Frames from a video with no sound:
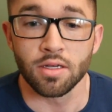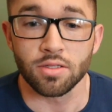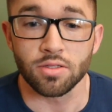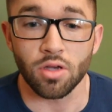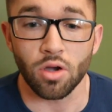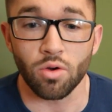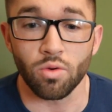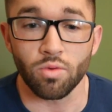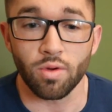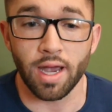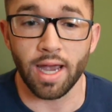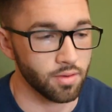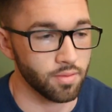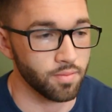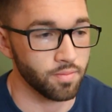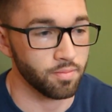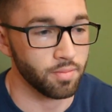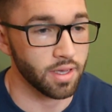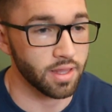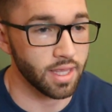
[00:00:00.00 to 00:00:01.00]
So
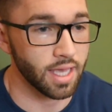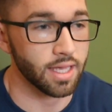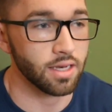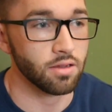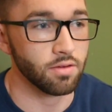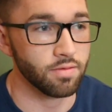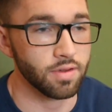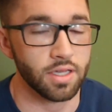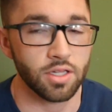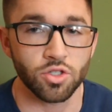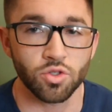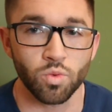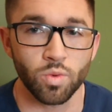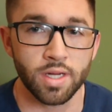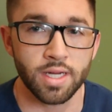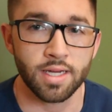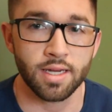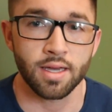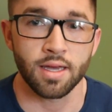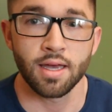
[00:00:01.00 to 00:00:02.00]
by the end of each
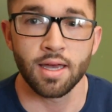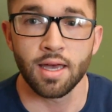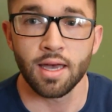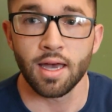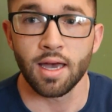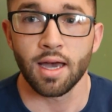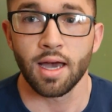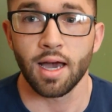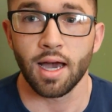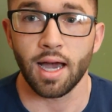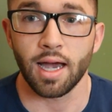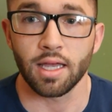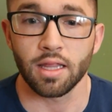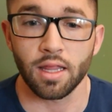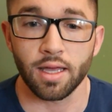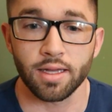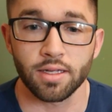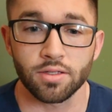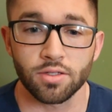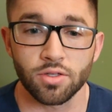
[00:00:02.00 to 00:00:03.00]
week, I
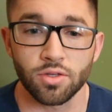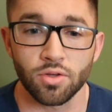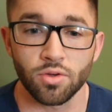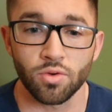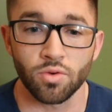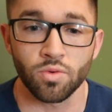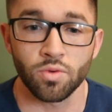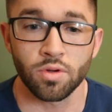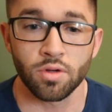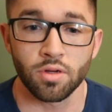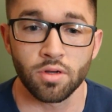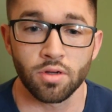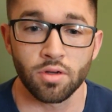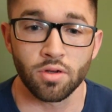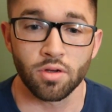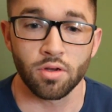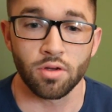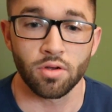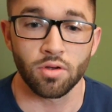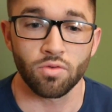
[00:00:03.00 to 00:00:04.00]
like to
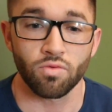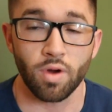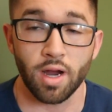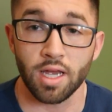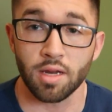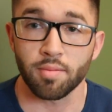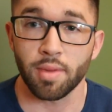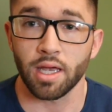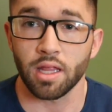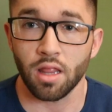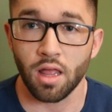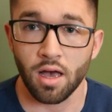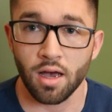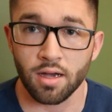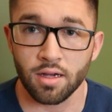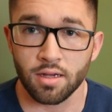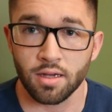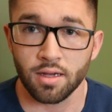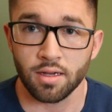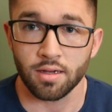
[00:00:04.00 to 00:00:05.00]
write in my
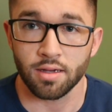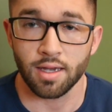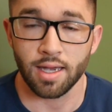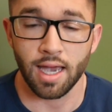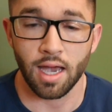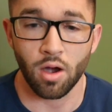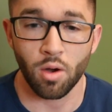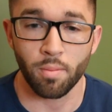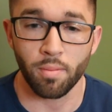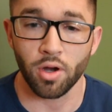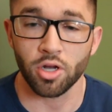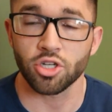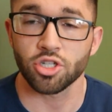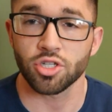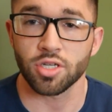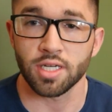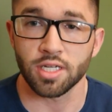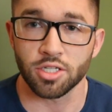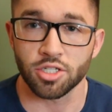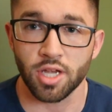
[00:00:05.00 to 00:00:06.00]
log how
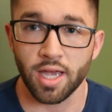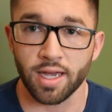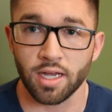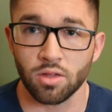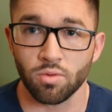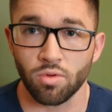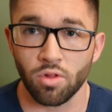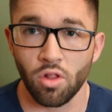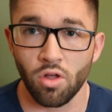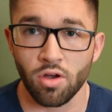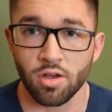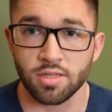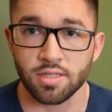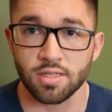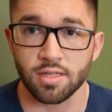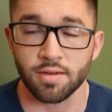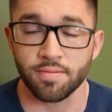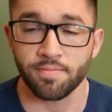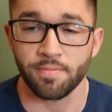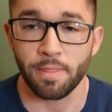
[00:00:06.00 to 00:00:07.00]
much each egg
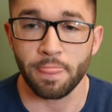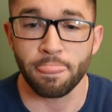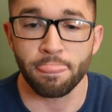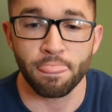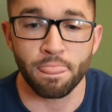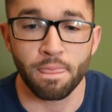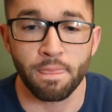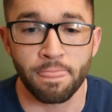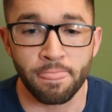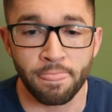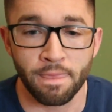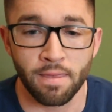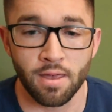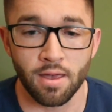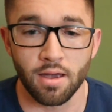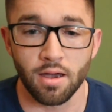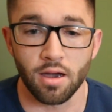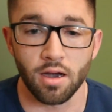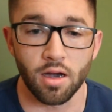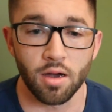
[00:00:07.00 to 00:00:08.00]
lost.
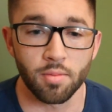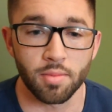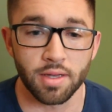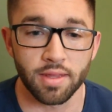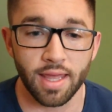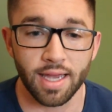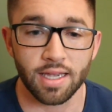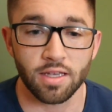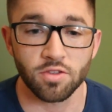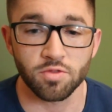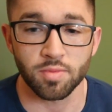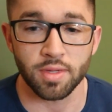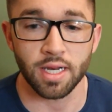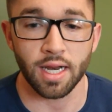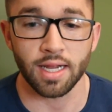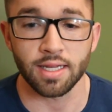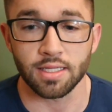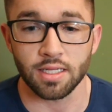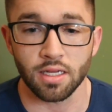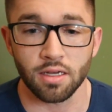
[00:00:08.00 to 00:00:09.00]
Um, and that gives me
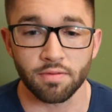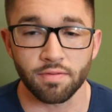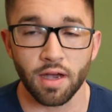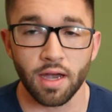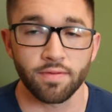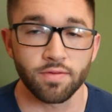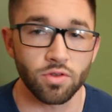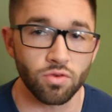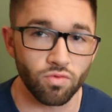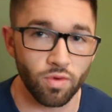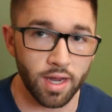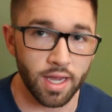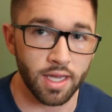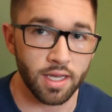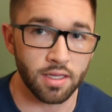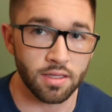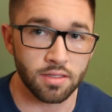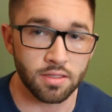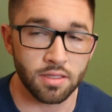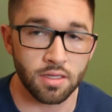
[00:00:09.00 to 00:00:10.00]
an idea if I have to
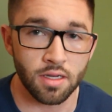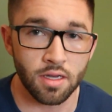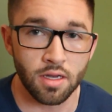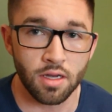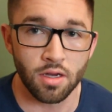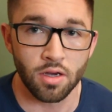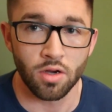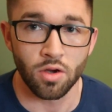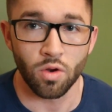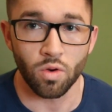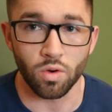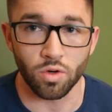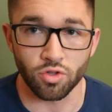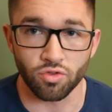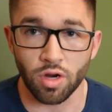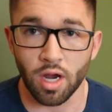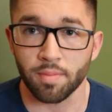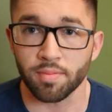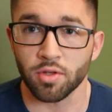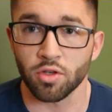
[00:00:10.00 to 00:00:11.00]
raise or
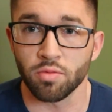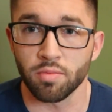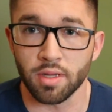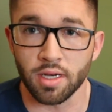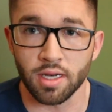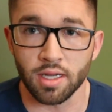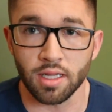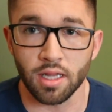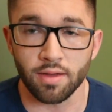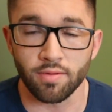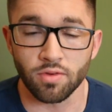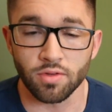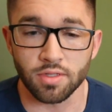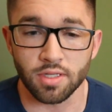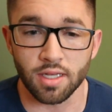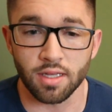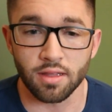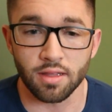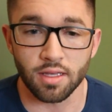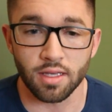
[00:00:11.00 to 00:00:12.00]
drop the humidity
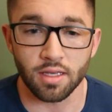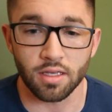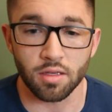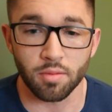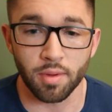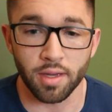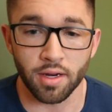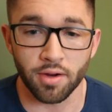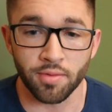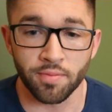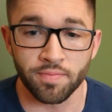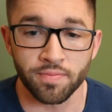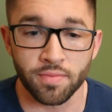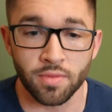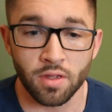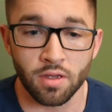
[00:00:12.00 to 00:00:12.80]
levels in the incubator.